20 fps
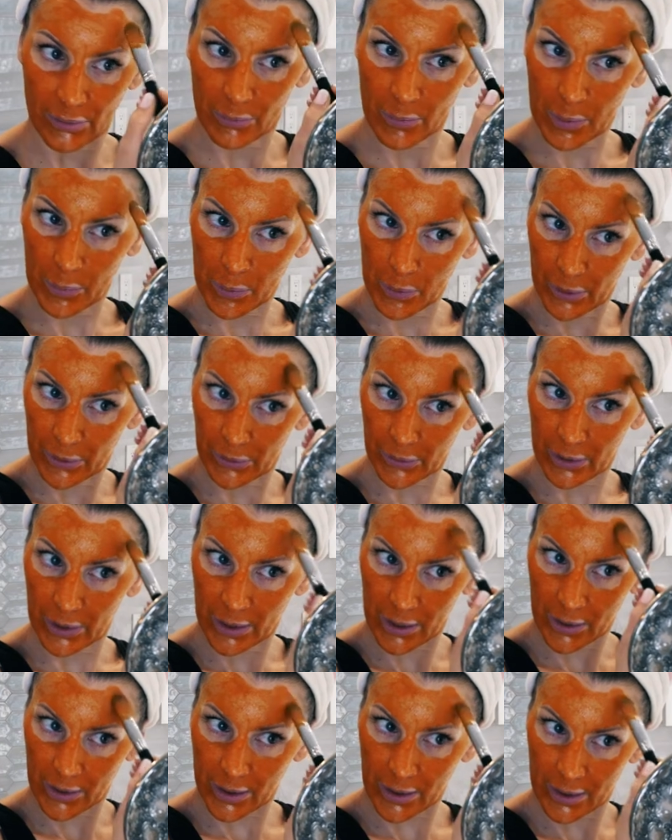My boyfriend
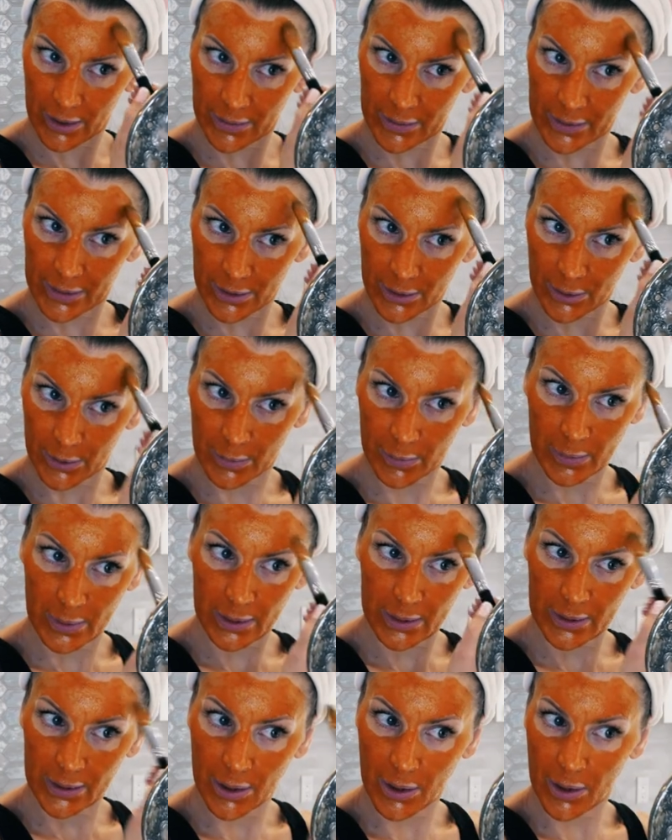arrives in the
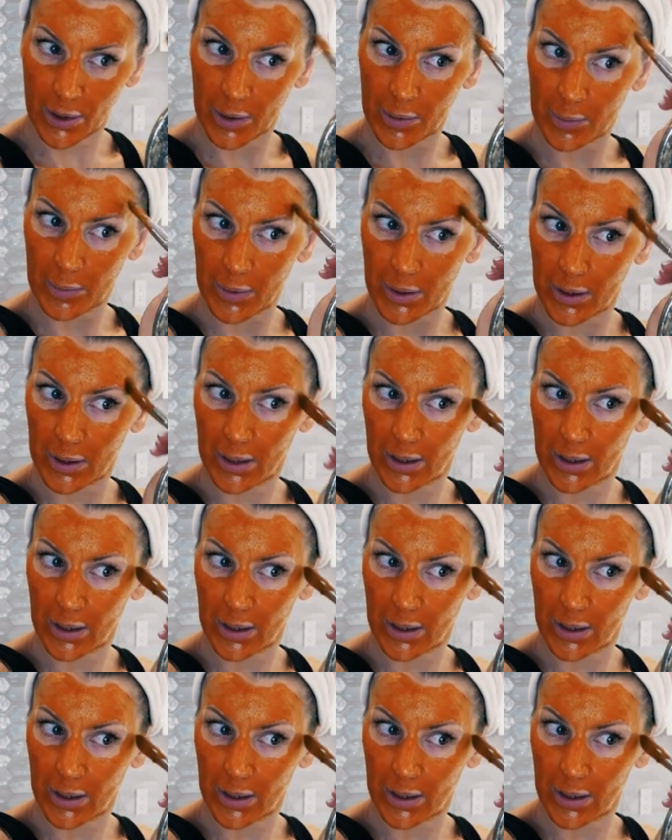meantime.